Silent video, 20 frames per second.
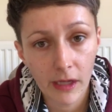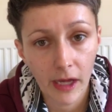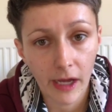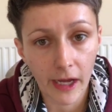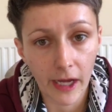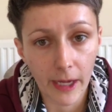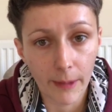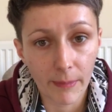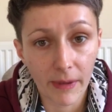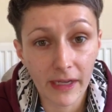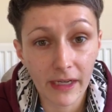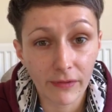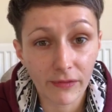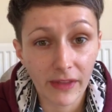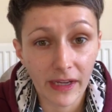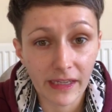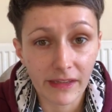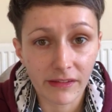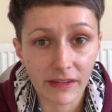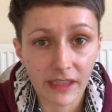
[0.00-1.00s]
And if
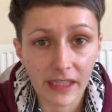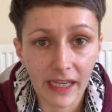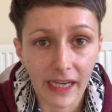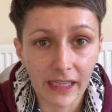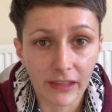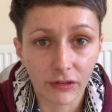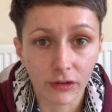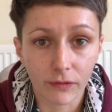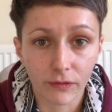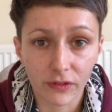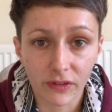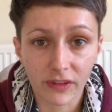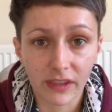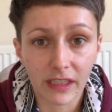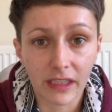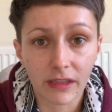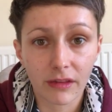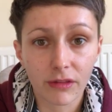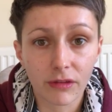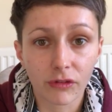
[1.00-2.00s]
that is the case,
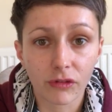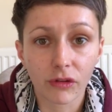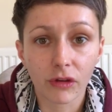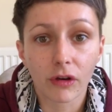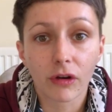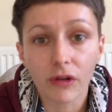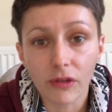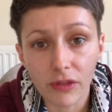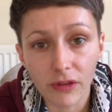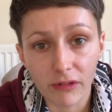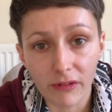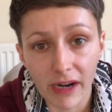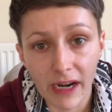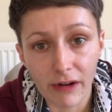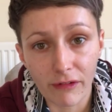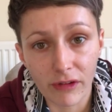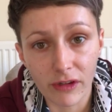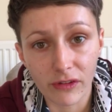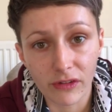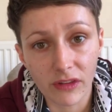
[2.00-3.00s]
obviously there's other
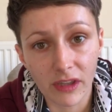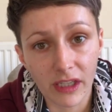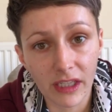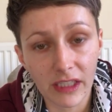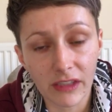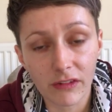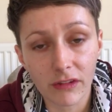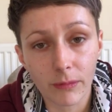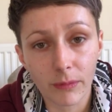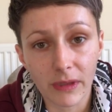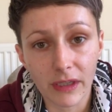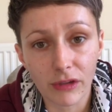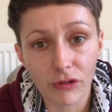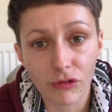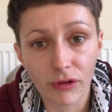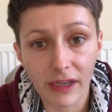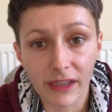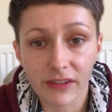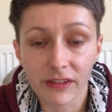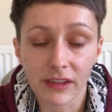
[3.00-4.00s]
areas that need to be
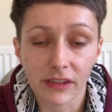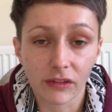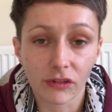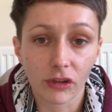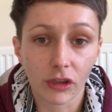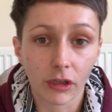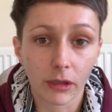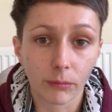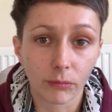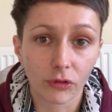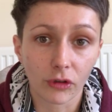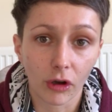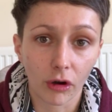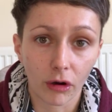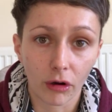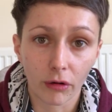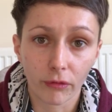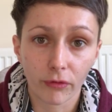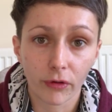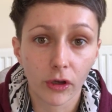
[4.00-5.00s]
addressed in terms
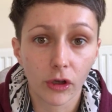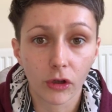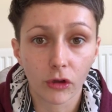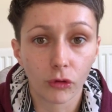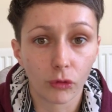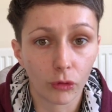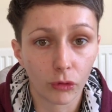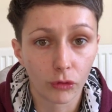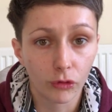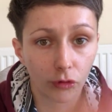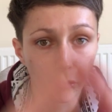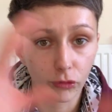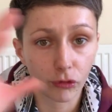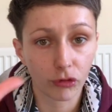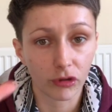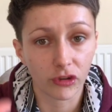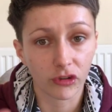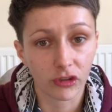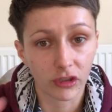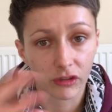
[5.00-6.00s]
of your
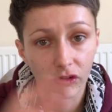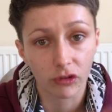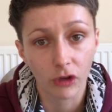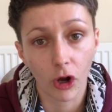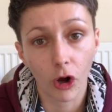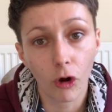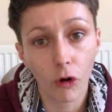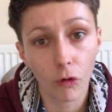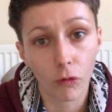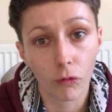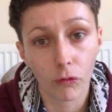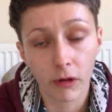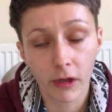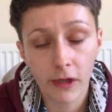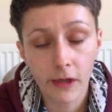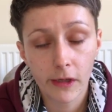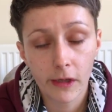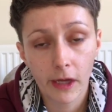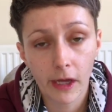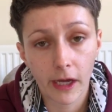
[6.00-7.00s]
nutrition as a whole,
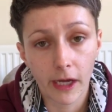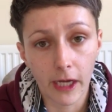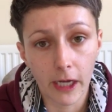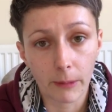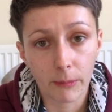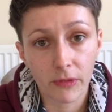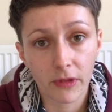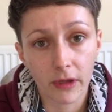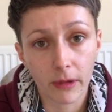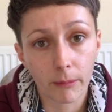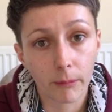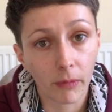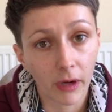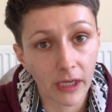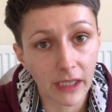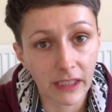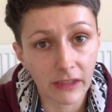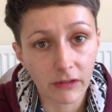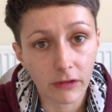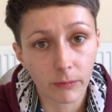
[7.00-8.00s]
that
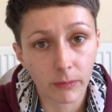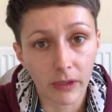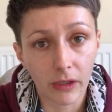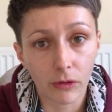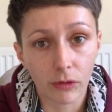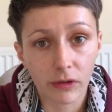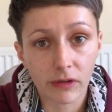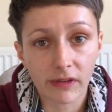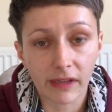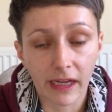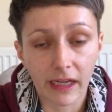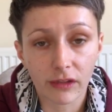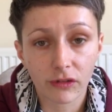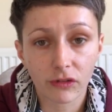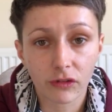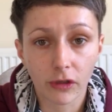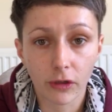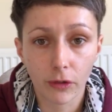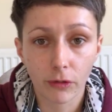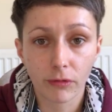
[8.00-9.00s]
might need to be looked at.
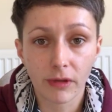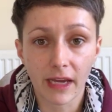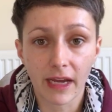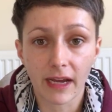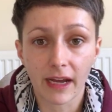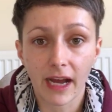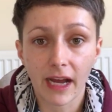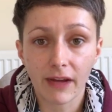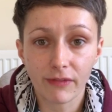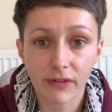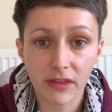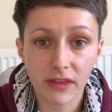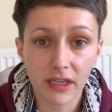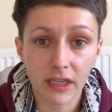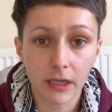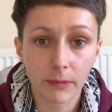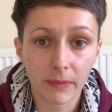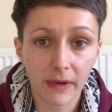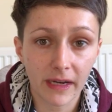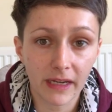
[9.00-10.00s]
So have a
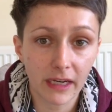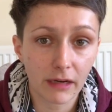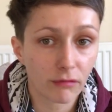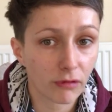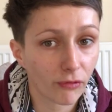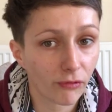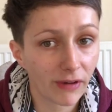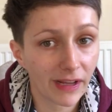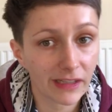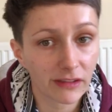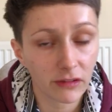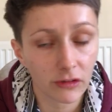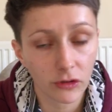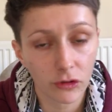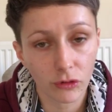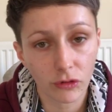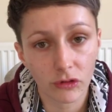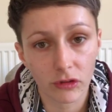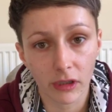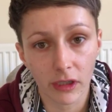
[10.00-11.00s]
think about it, reflect on
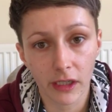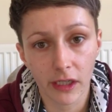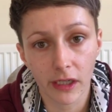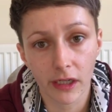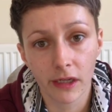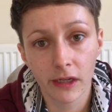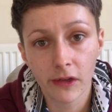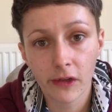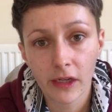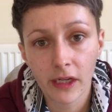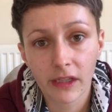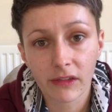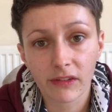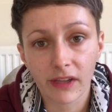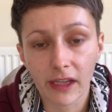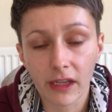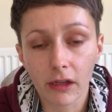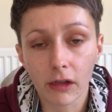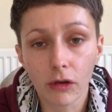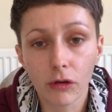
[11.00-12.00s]
your diet,
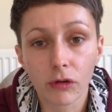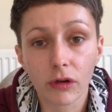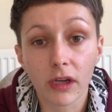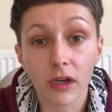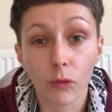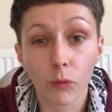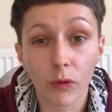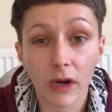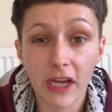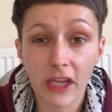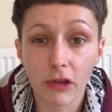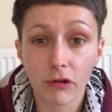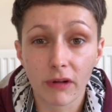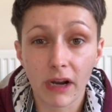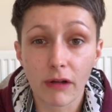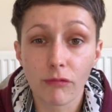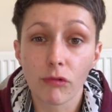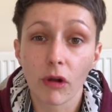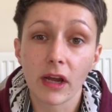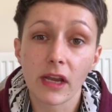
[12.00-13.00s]
take a look at where you're
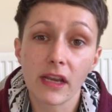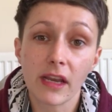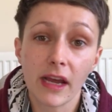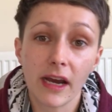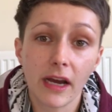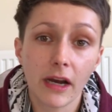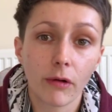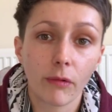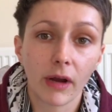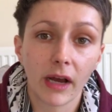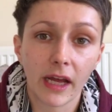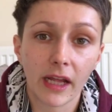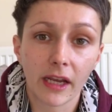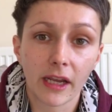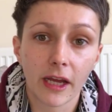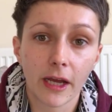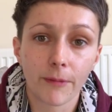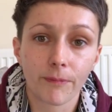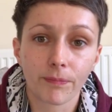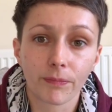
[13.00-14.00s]
at right now,
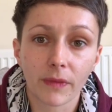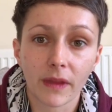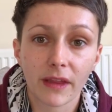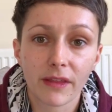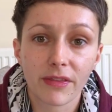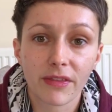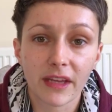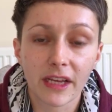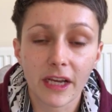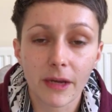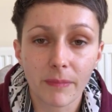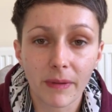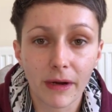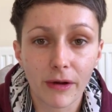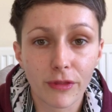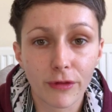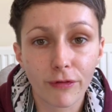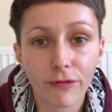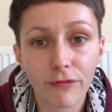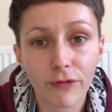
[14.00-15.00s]
and think
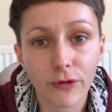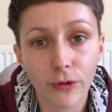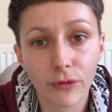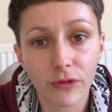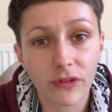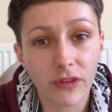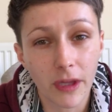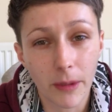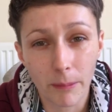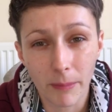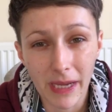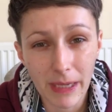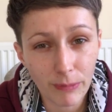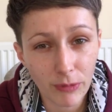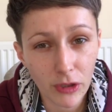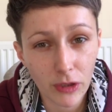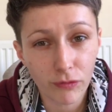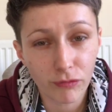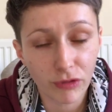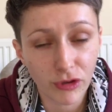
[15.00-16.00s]
about the foods that maybe
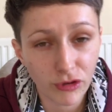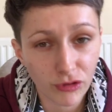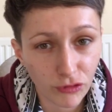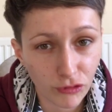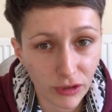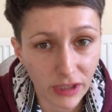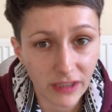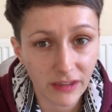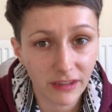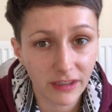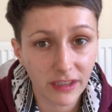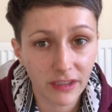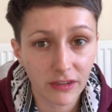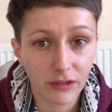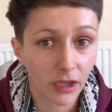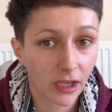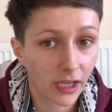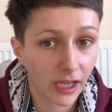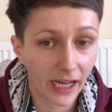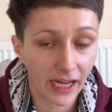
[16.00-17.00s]
you've restricted
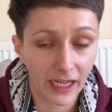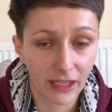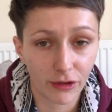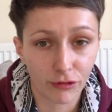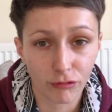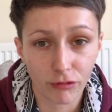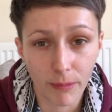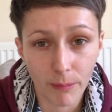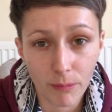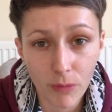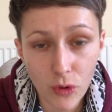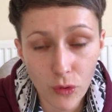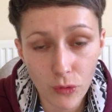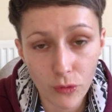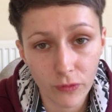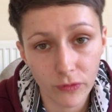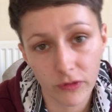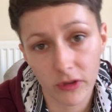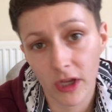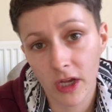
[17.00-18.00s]
and
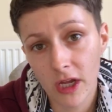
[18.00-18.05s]
removed